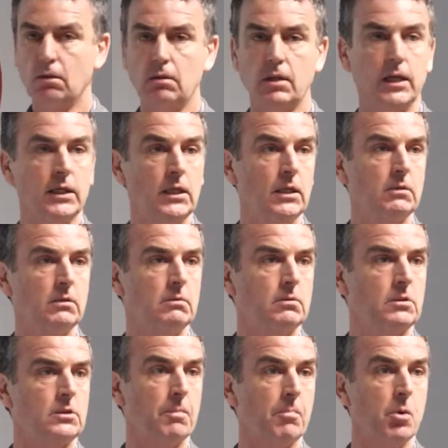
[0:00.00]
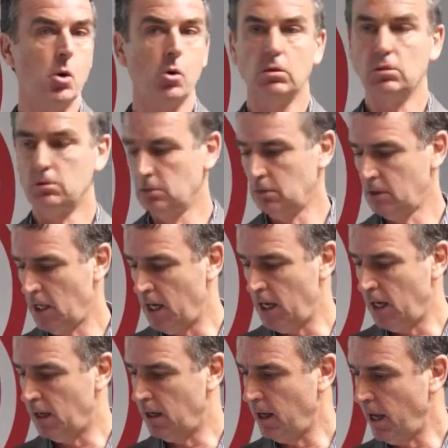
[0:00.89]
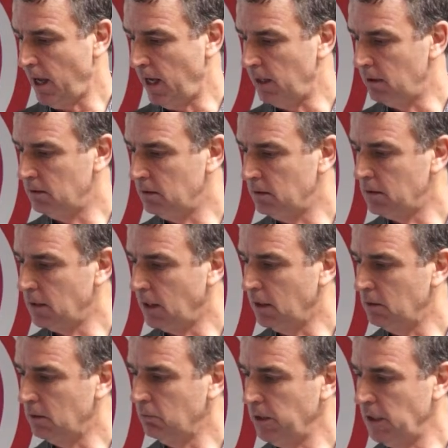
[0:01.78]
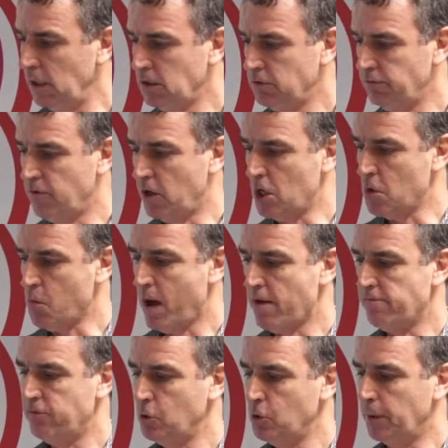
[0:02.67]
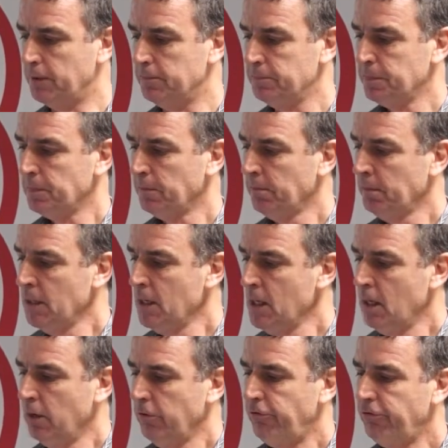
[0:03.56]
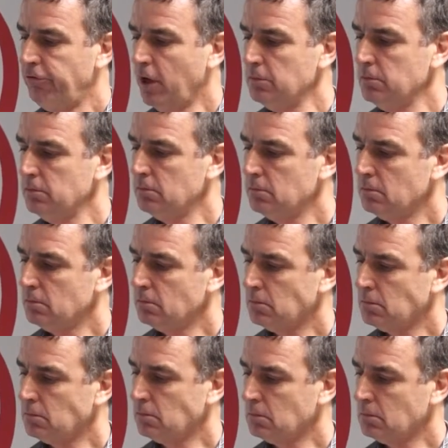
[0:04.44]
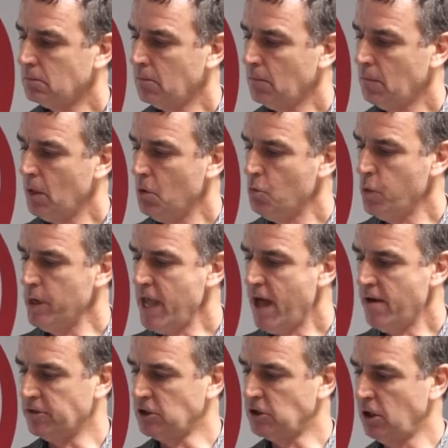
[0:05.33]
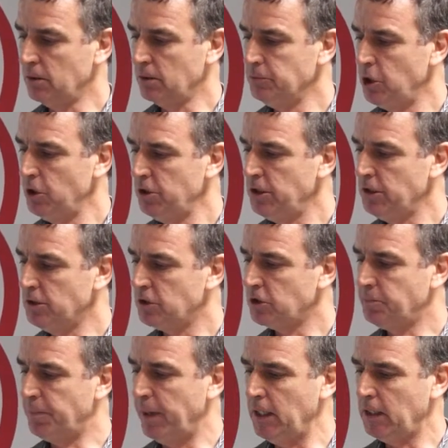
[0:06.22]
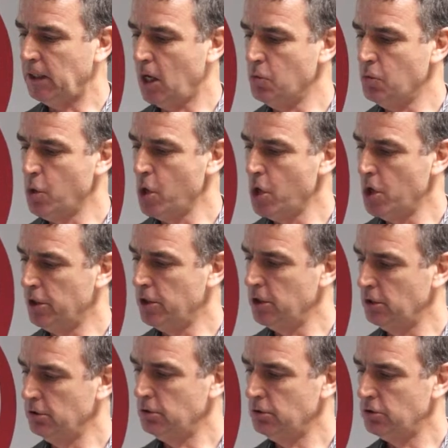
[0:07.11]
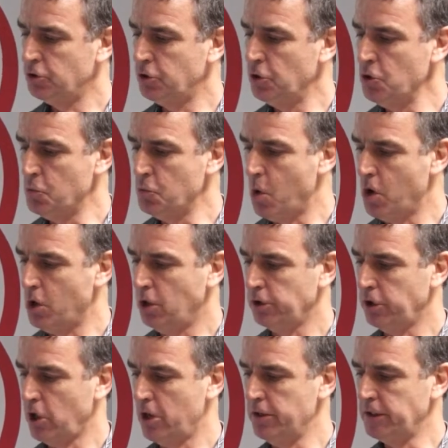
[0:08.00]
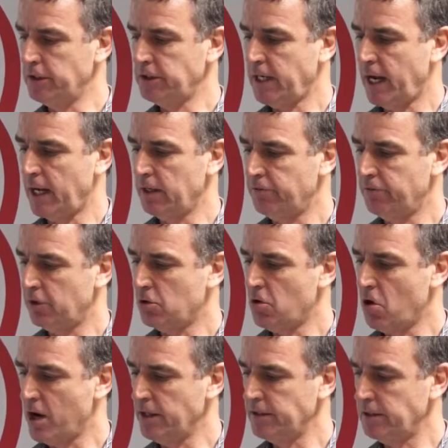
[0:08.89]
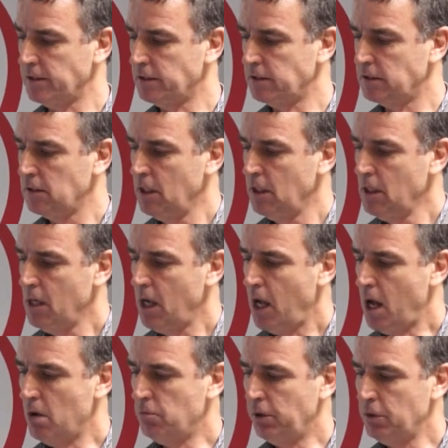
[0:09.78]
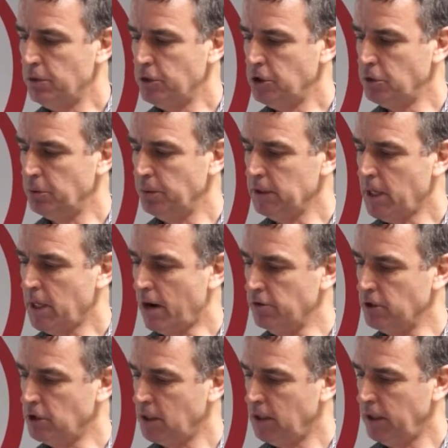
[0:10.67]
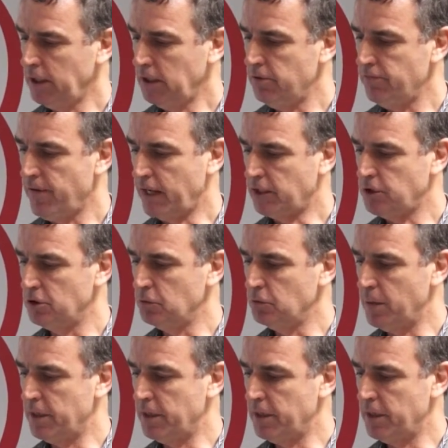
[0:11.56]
they need support, care, and we need to find a way forward. So we have a solemn duty to speak a word to the world on the scale of the crisis, and we wish to encourage collective action